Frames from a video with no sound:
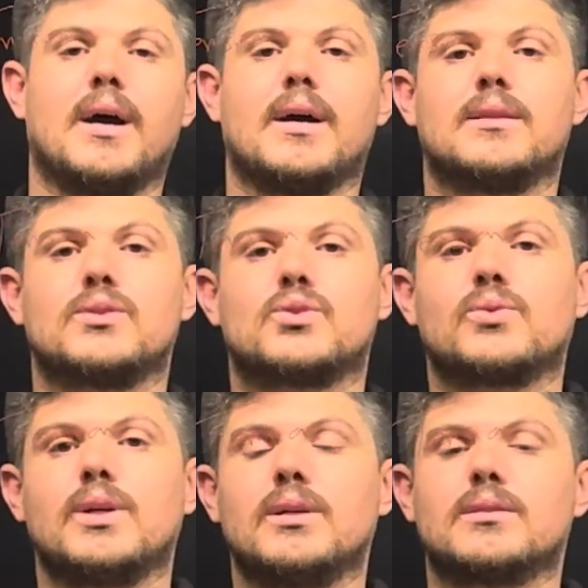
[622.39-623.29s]
and the
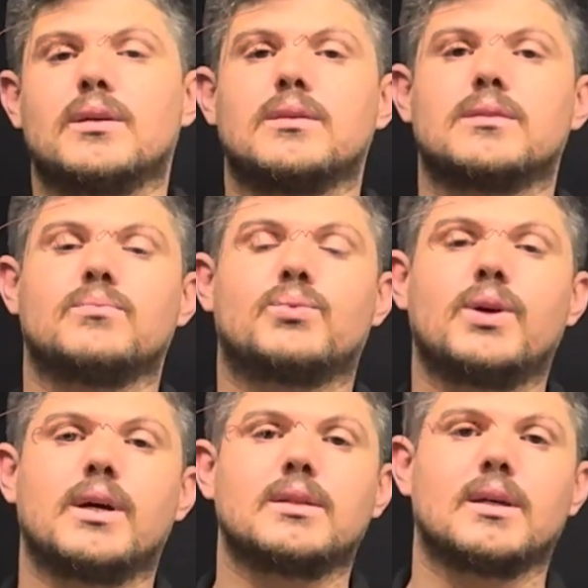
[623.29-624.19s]
strings is
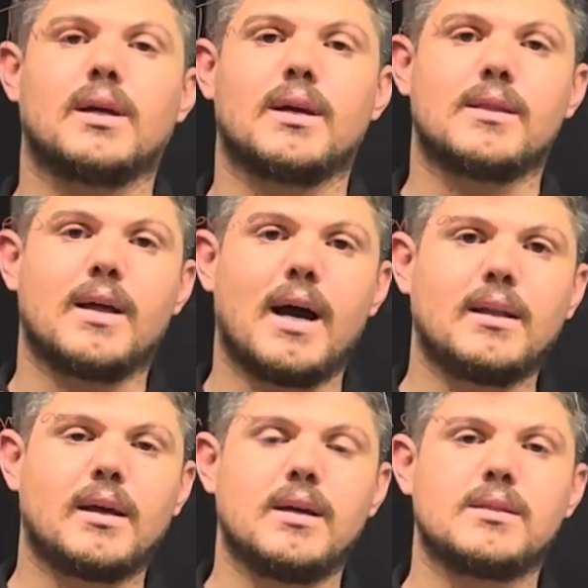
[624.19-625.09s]
breaks, in
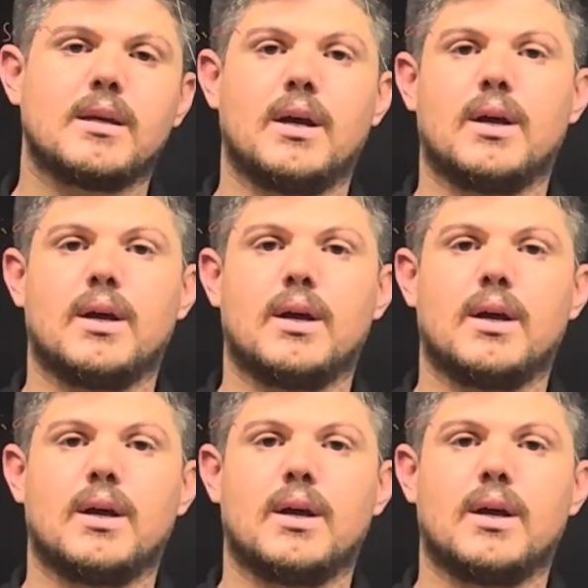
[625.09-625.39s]
that case,